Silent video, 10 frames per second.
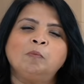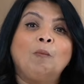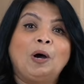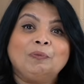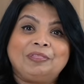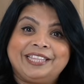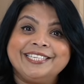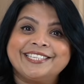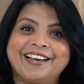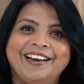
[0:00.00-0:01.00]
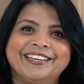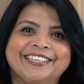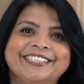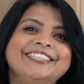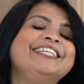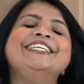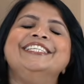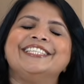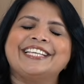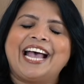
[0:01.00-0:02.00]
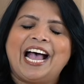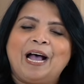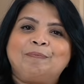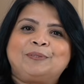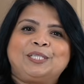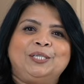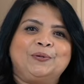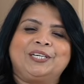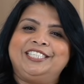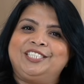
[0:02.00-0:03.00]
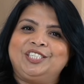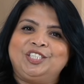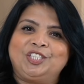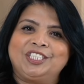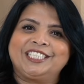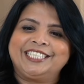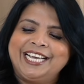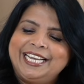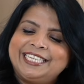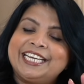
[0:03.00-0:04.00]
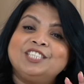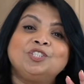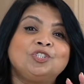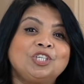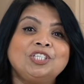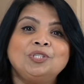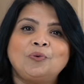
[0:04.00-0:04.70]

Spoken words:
Wow, this Kalakand is absolutely delicious. It has just the